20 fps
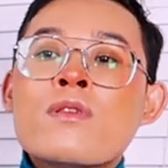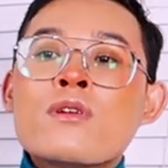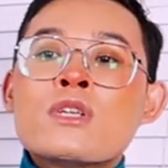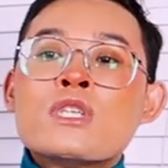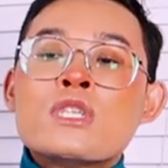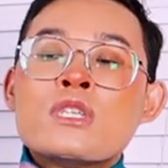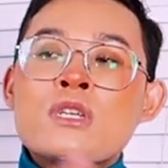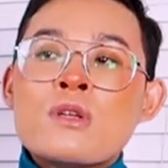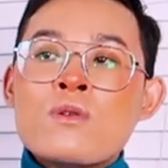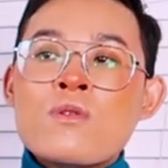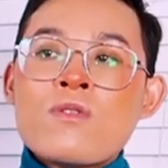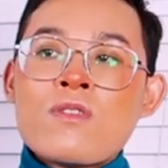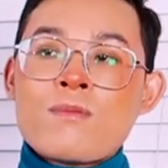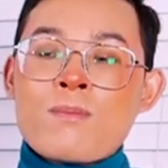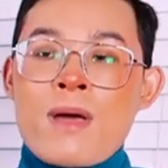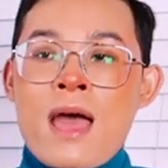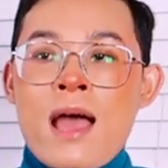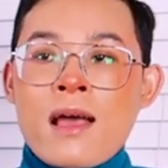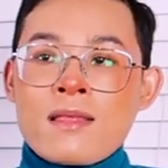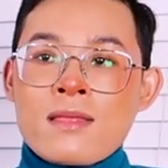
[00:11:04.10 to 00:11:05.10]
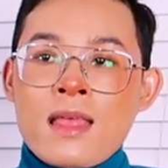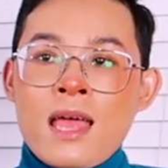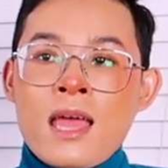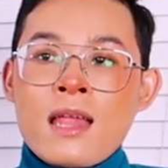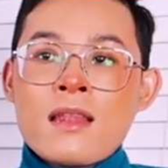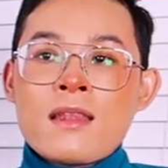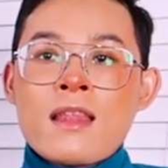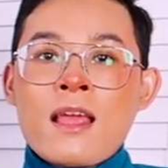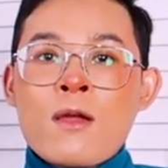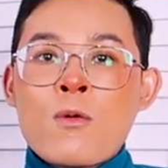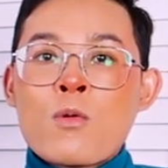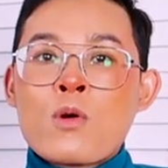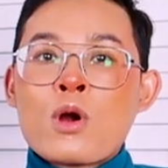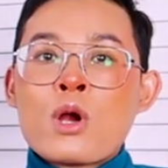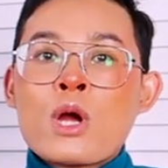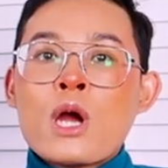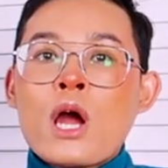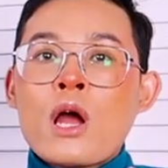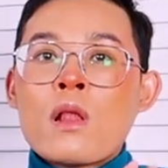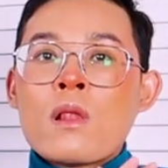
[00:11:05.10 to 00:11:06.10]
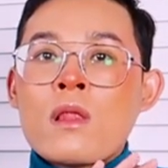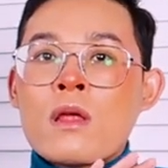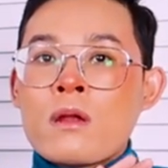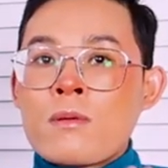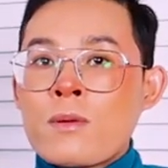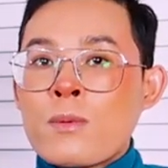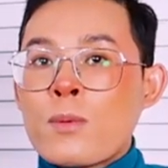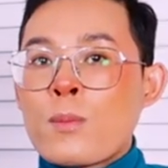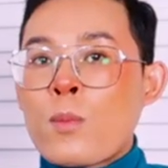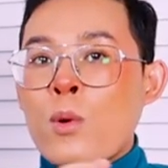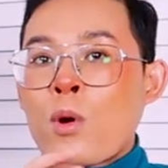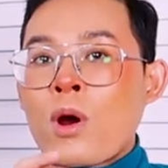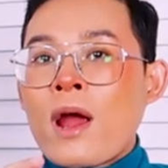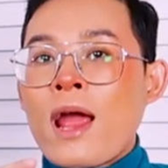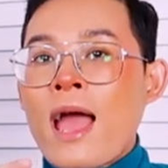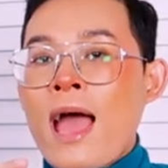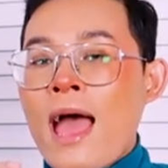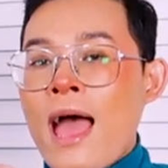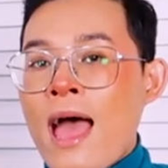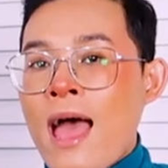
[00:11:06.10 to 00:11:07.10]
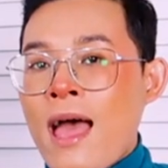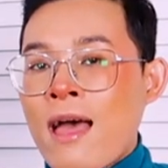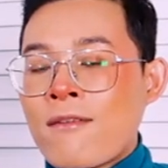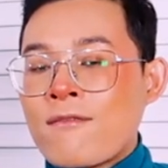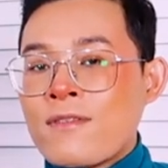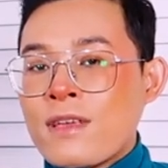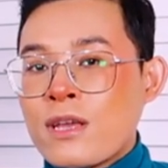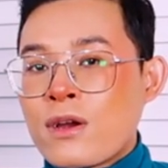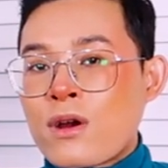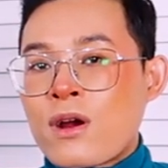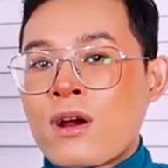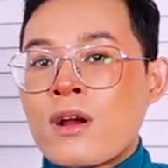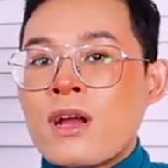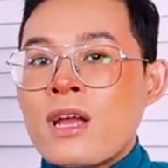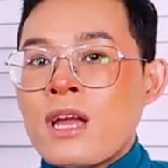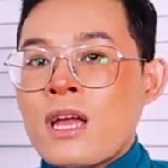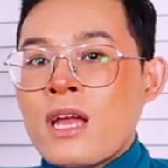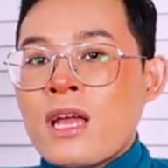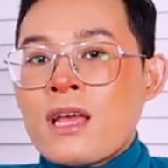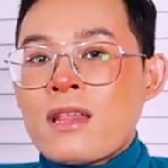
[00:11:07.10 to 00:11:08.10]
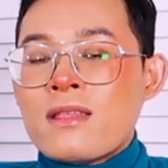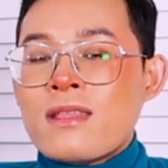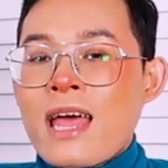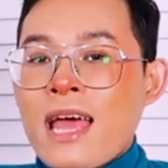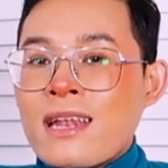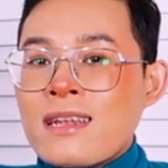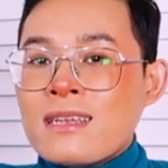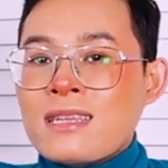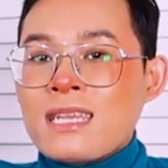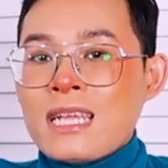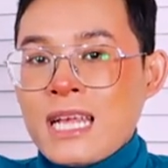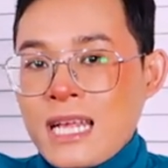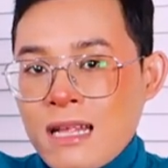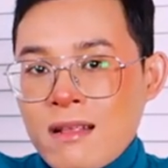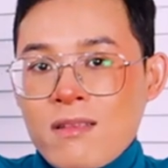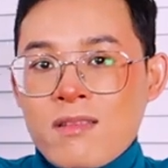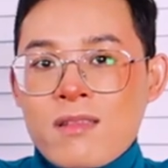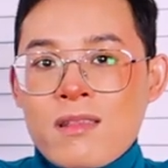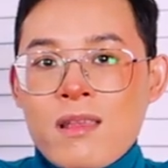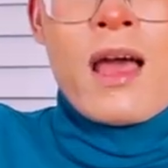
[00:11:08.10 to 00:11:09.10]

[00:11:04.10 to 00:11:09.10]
the shoes back then, they were a little bit more heavier than these.